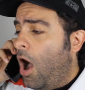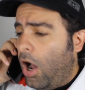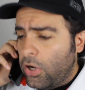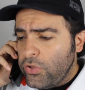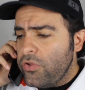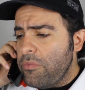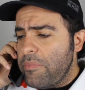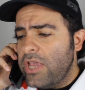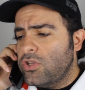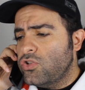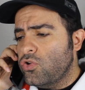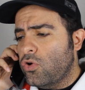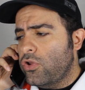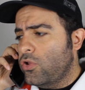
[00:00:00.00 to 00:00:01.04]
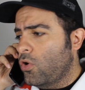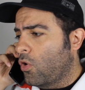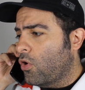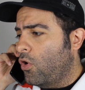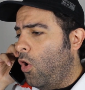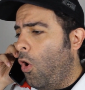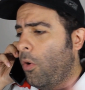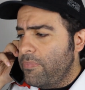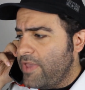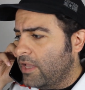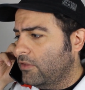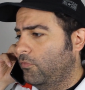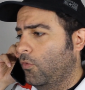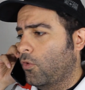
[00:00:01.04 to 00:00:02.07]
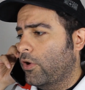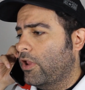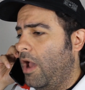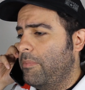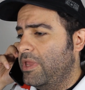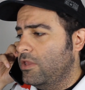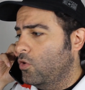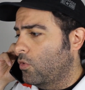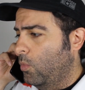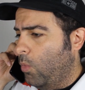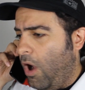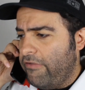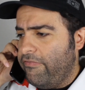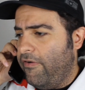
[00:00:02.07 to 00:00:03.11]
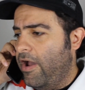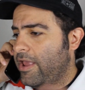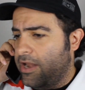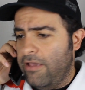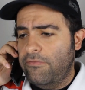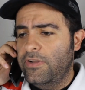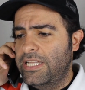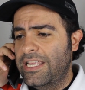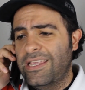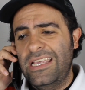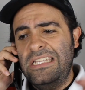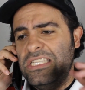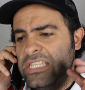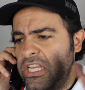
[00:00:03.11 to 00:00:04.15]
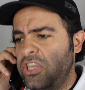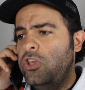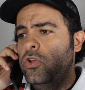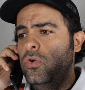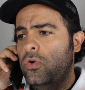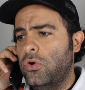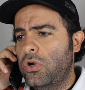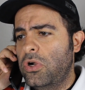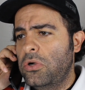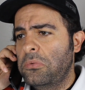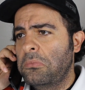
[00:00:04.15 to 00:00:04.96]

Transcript: How do you make sure your home network, I mean your Wi-Fi and everything, is secure?